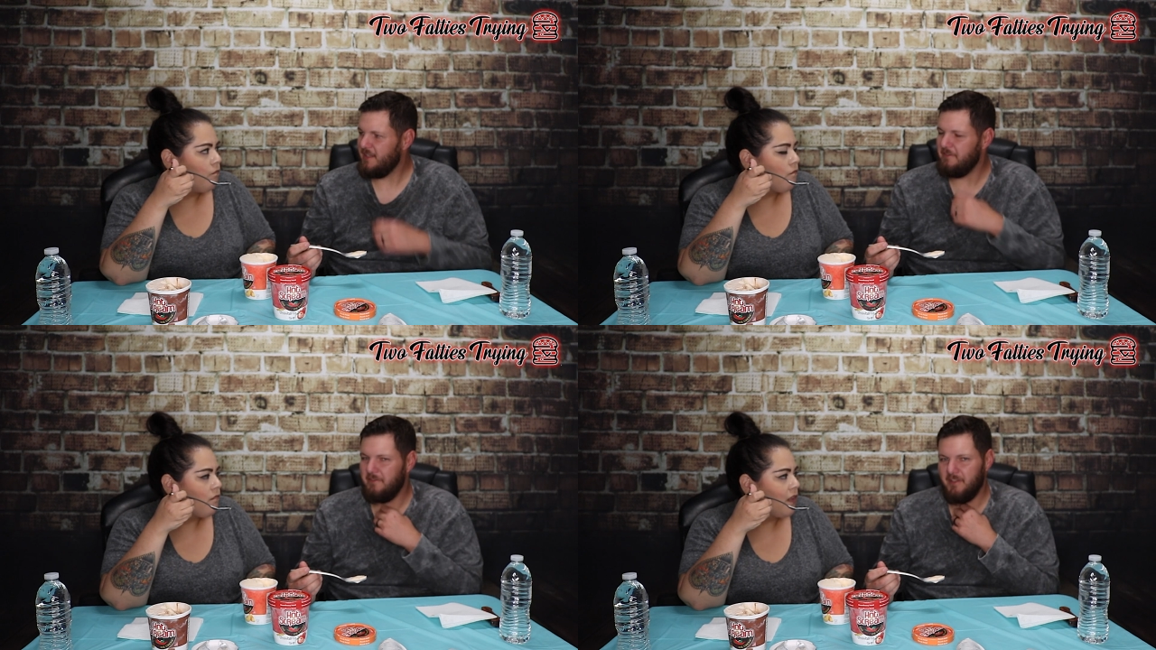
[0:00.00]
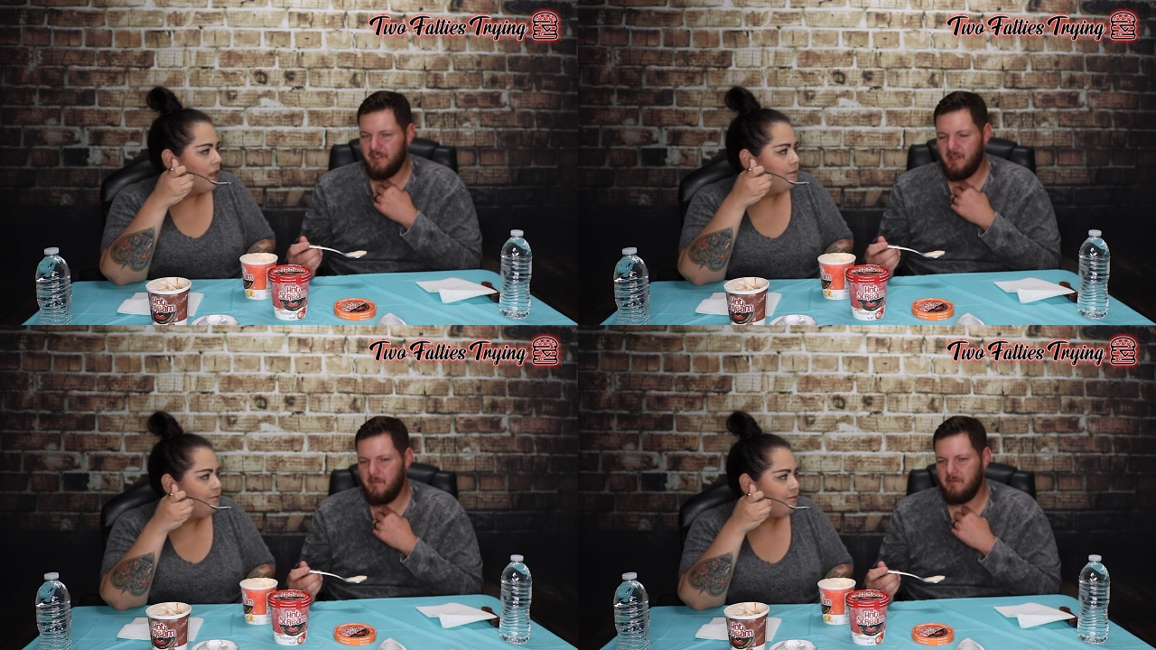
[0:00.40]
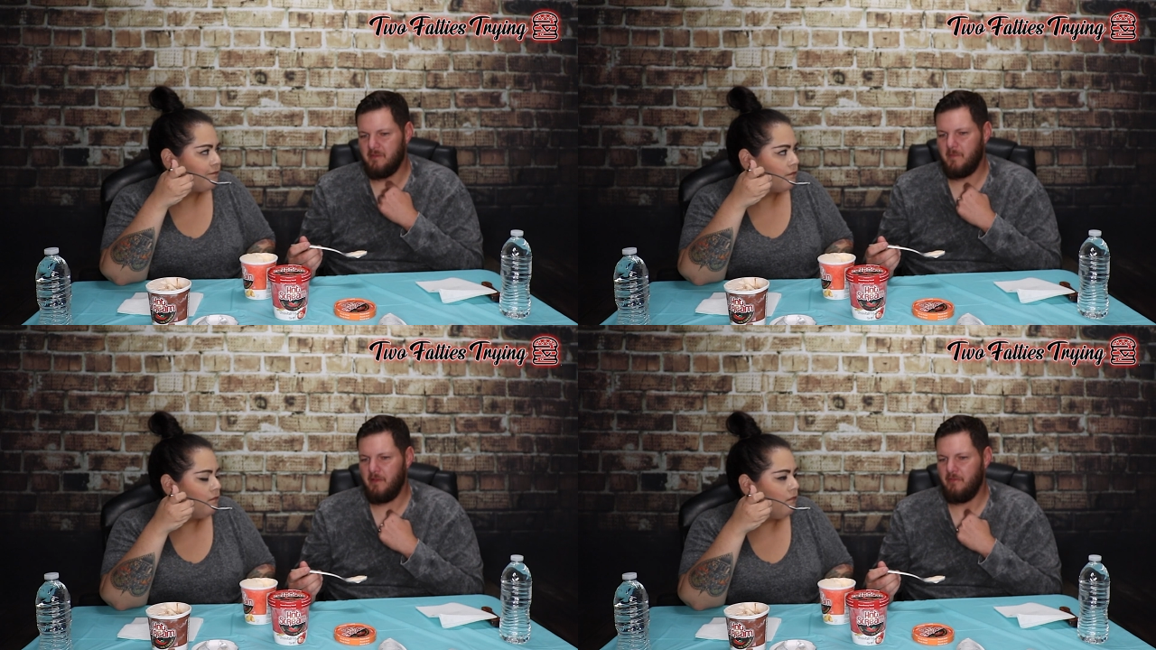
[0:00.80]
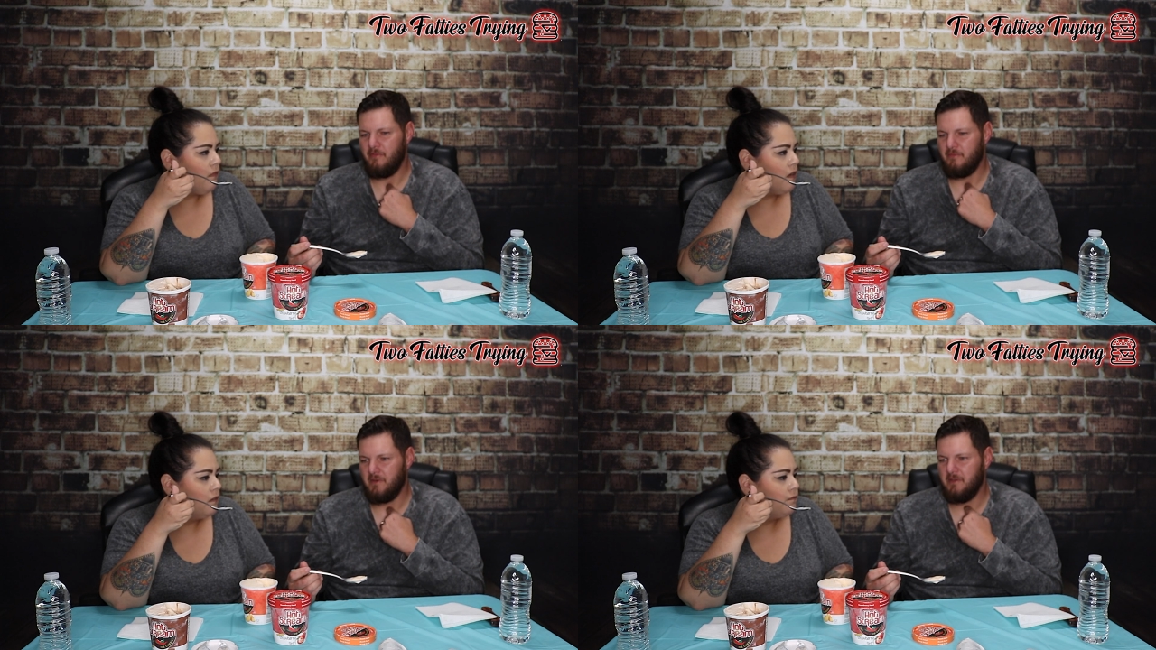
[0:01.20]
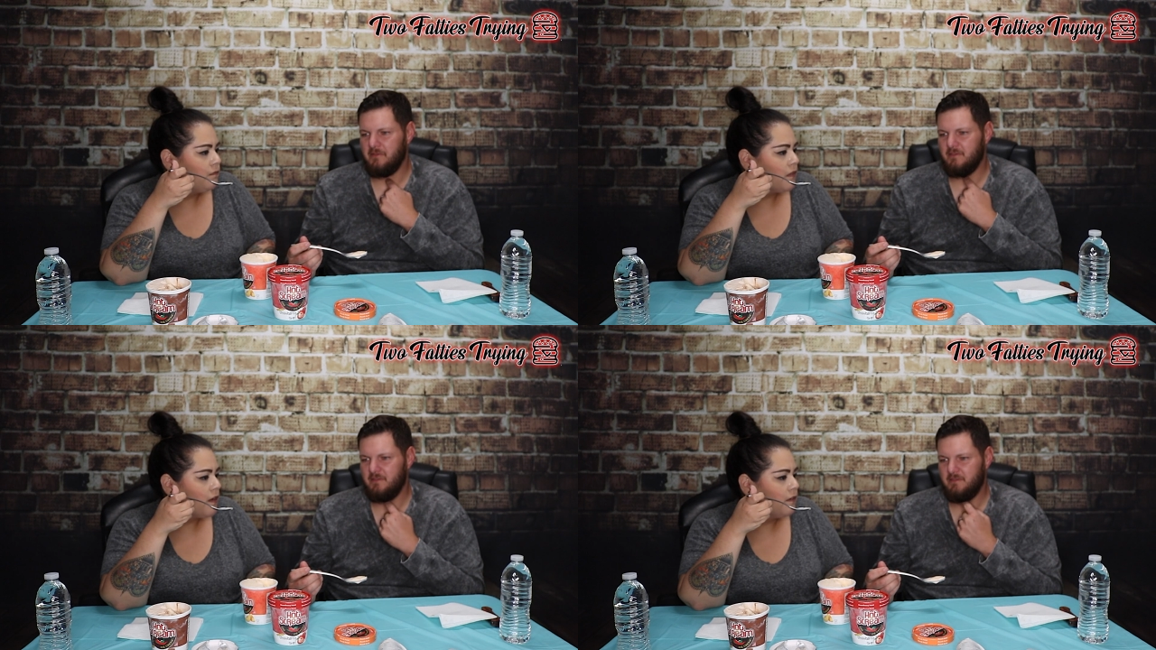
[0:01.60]
Speaker 1: I feel it coming from my
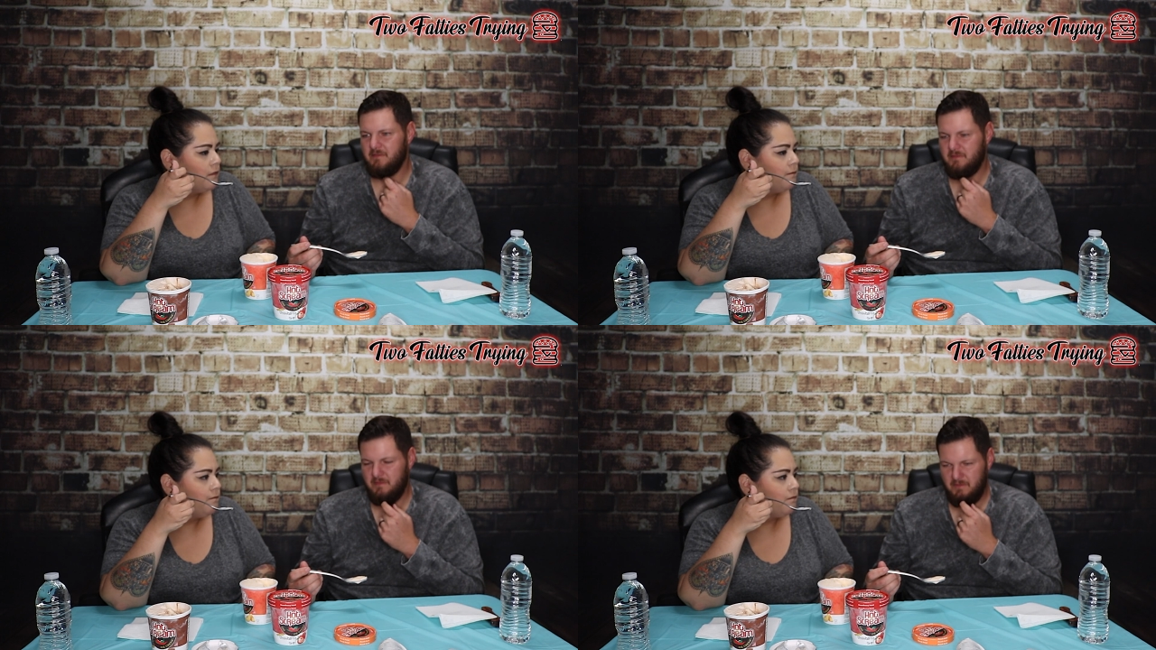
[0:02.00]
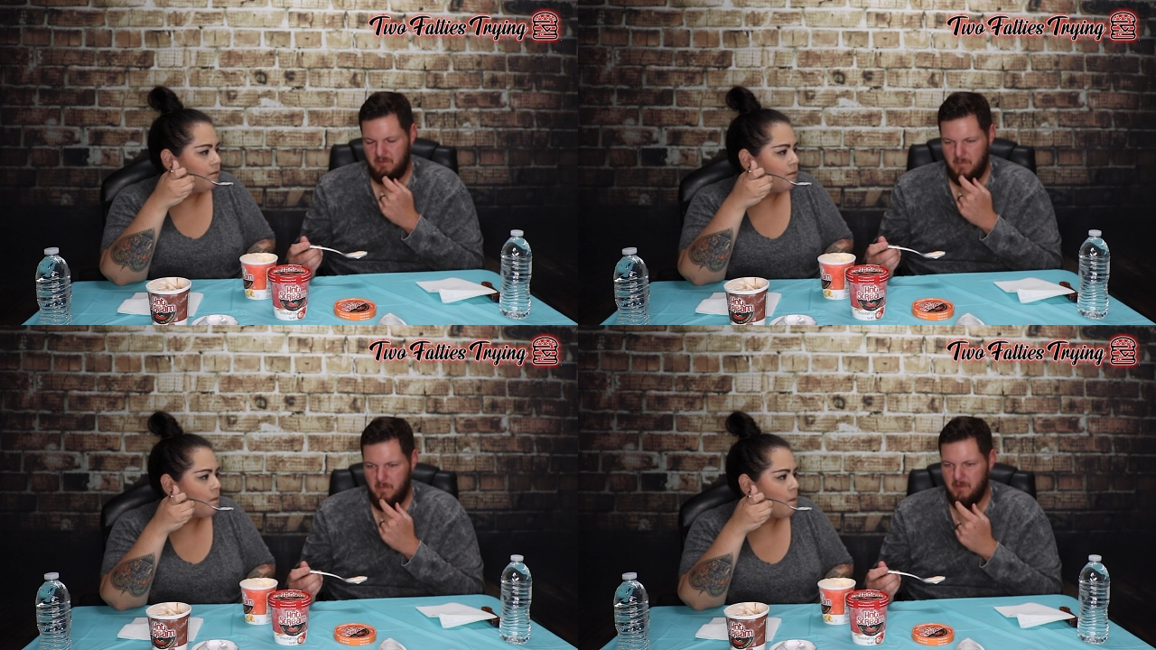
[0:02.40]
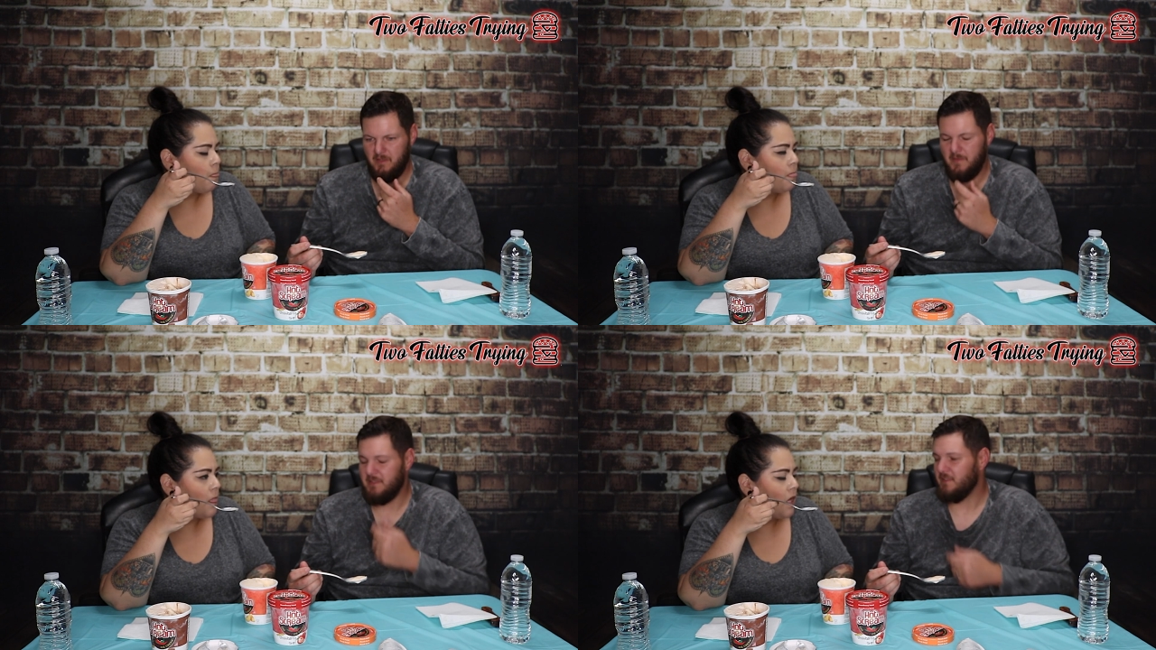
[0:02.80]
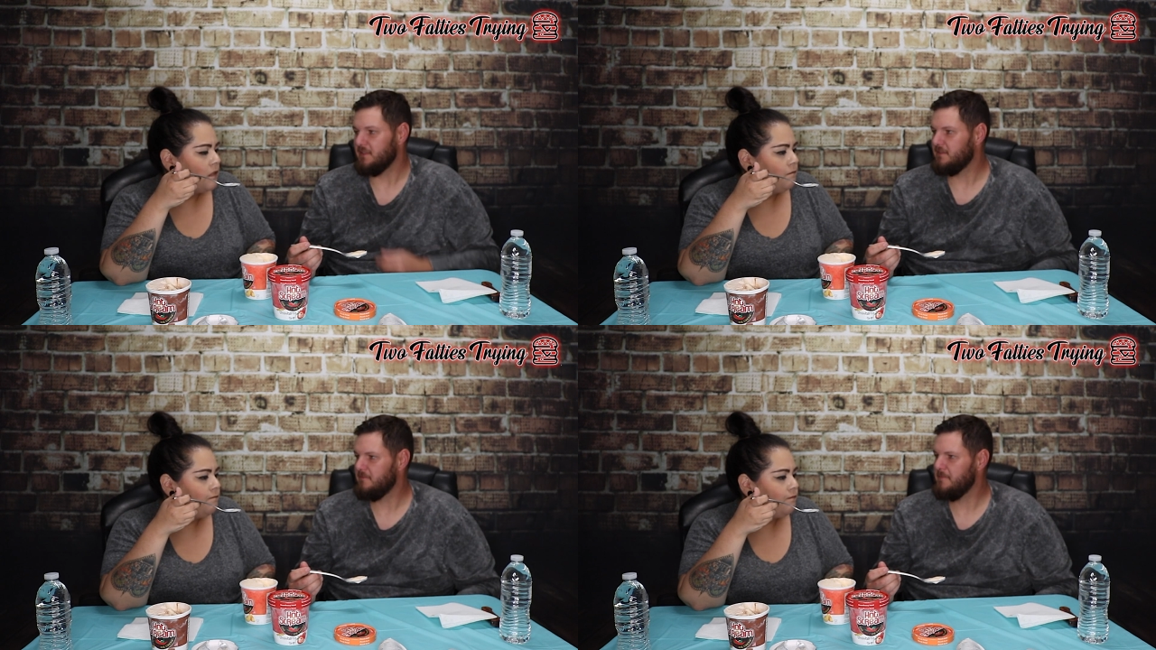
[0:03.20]
throat to my middle of my tongue.